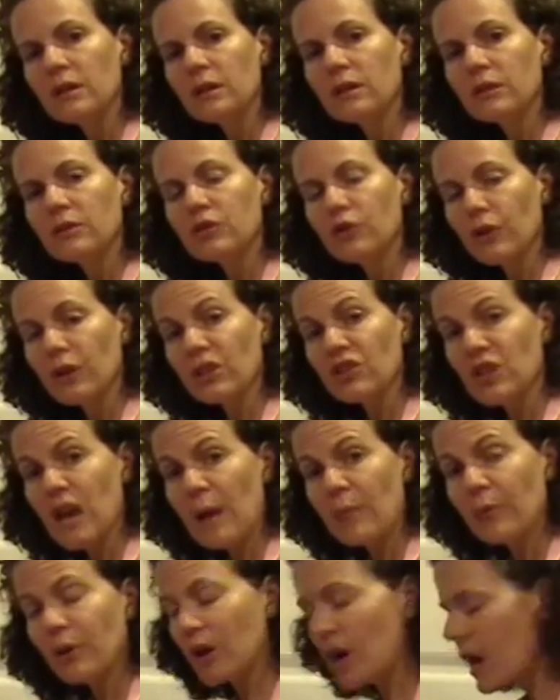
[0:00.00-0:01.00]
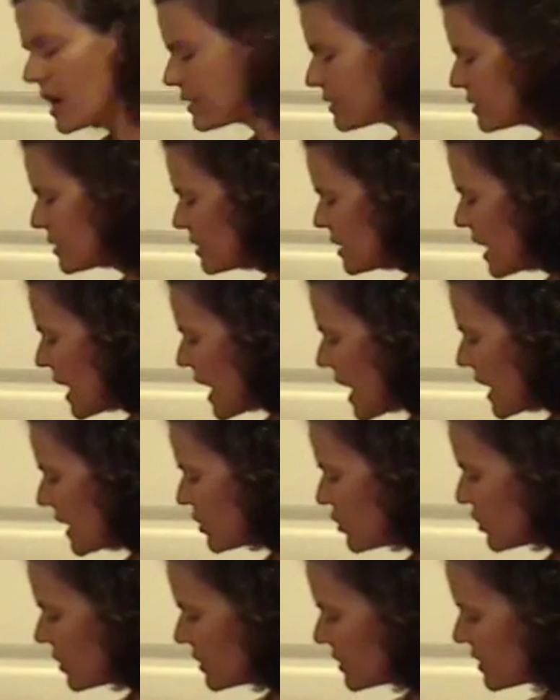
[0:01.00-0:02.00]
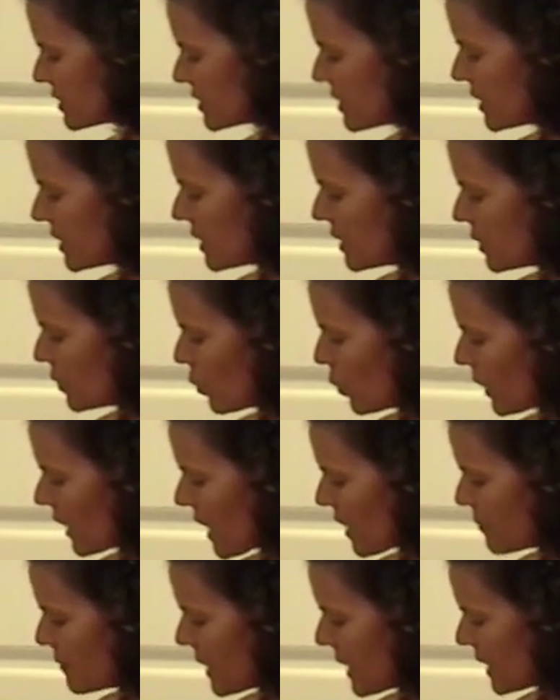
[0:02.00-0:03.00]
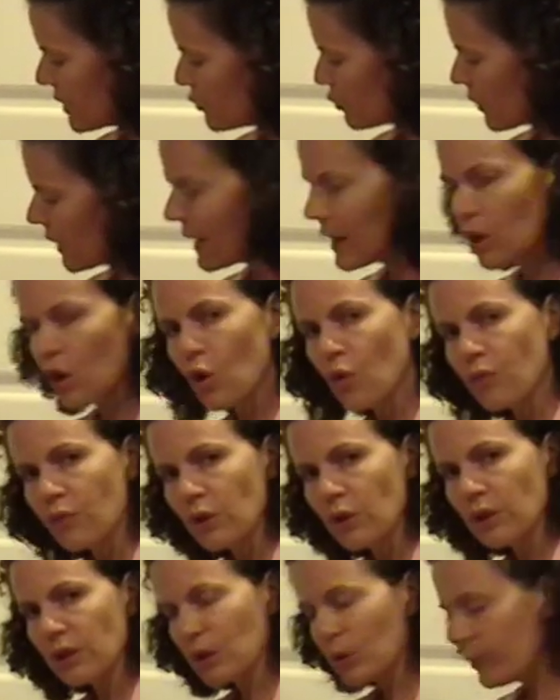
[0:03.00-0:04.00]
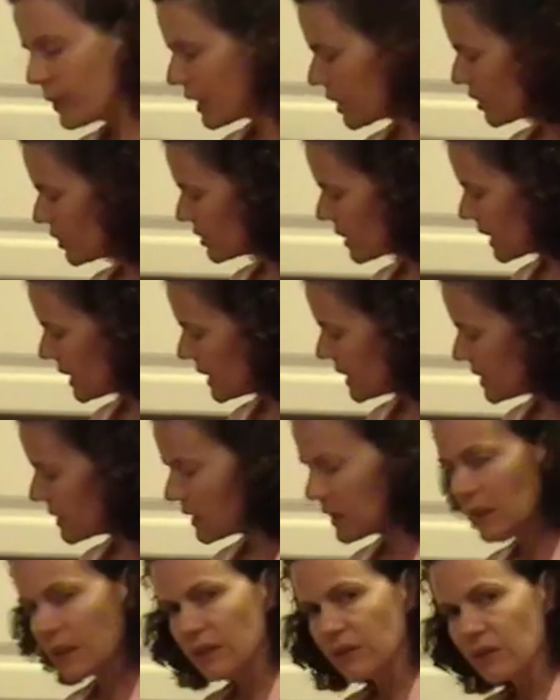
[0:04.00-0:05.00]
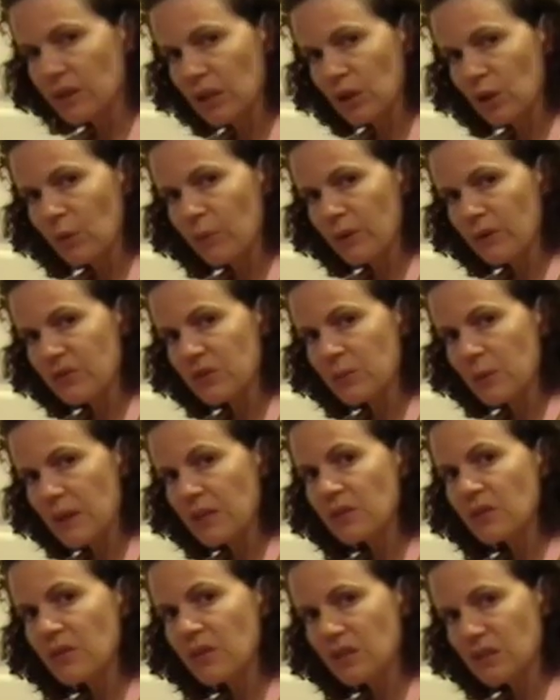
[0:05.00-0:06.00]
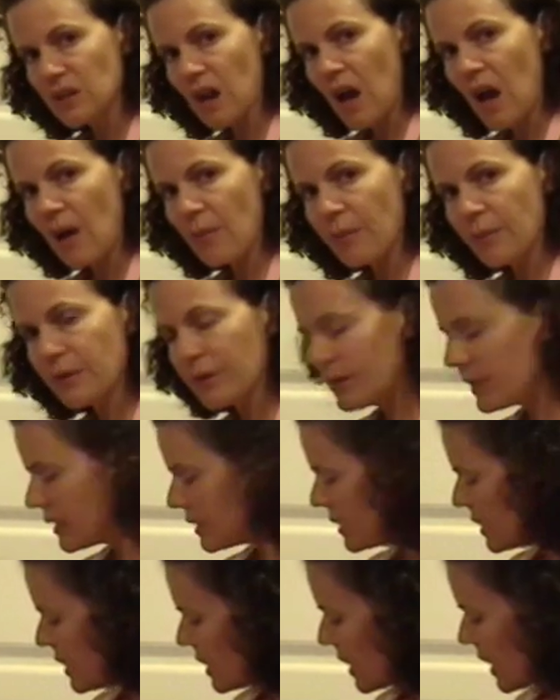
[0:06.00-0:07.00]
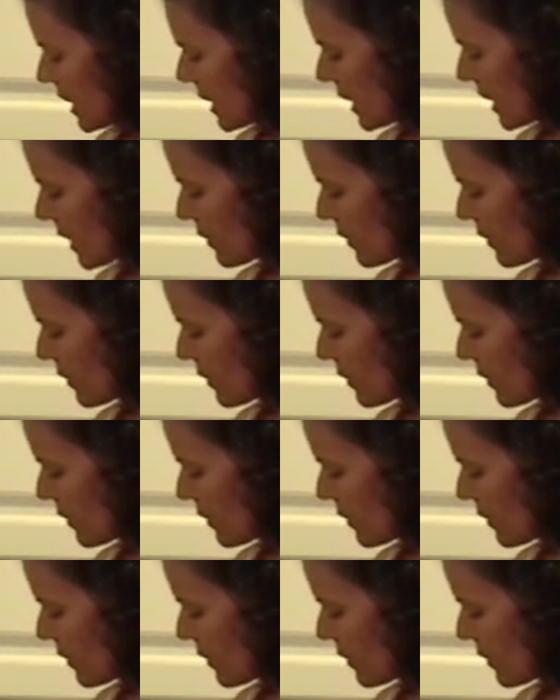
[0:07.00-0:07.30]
Turkish apricots. And as you can see, what I made ran over a little bit because I need to leave a little bit of space at the top. And I